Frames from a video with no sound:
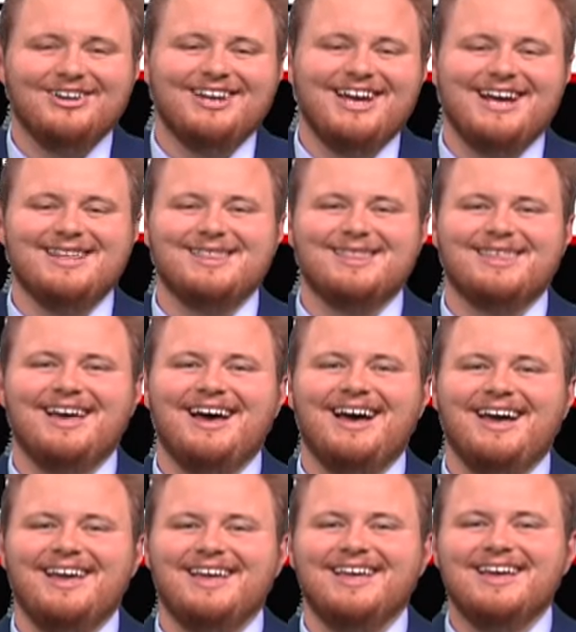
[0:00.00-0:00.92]
night
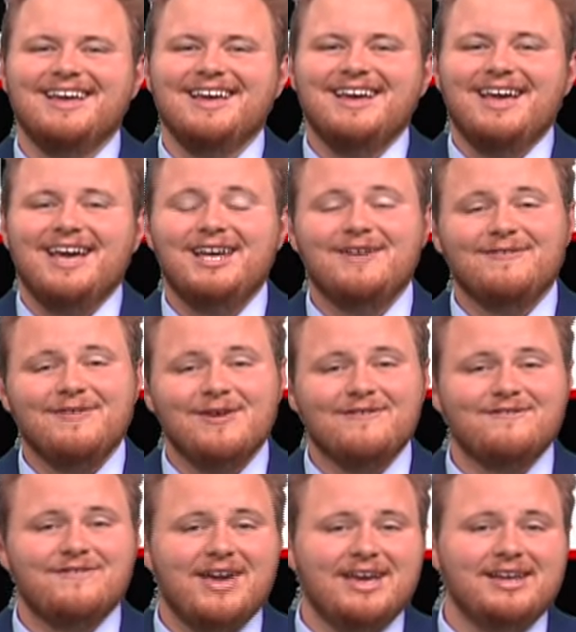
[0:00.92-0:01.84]
sky. And if you're
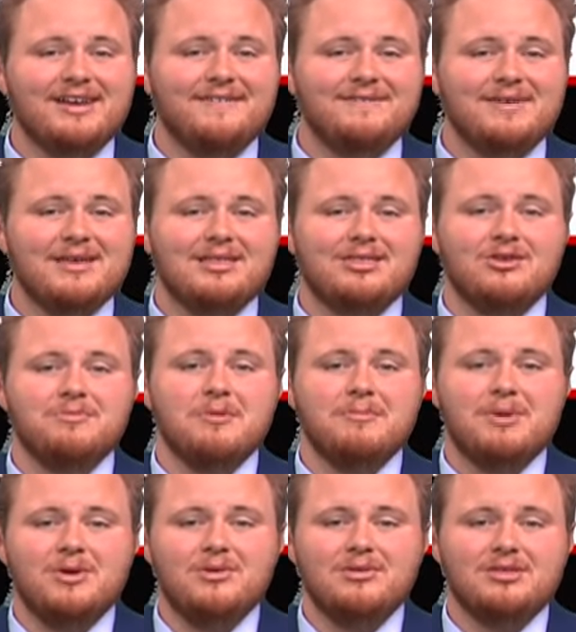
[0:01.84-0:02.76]
a fan of these
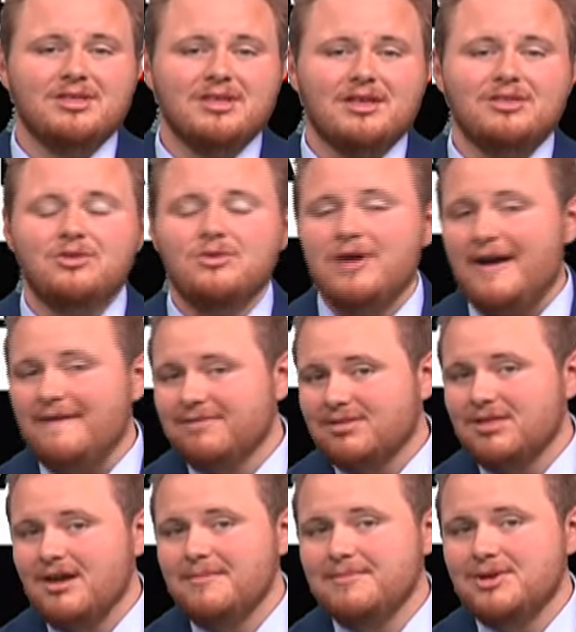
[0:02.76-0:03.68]
supermoons, do have
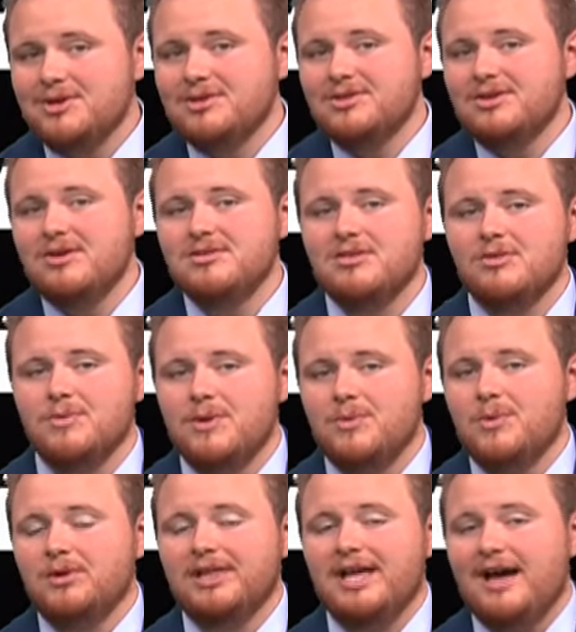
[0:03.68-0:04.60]
some good news as we
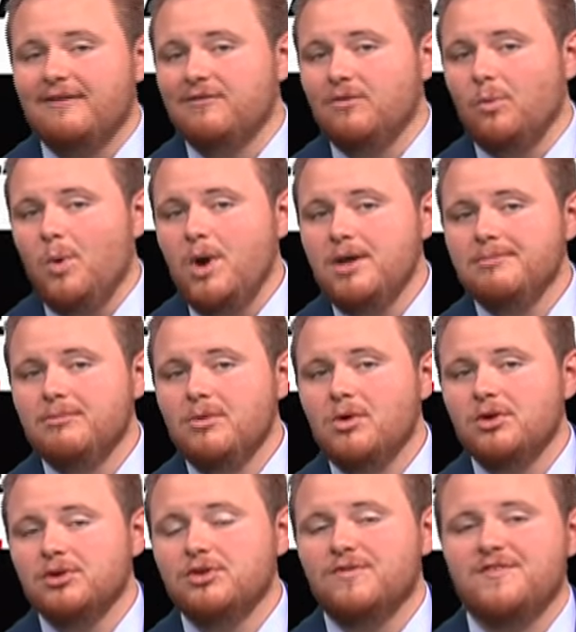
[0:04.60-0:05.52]
will have one
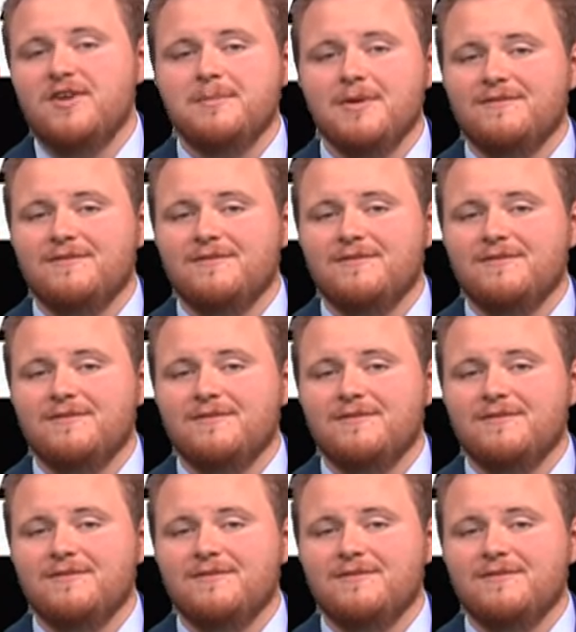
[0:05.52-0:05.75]
more November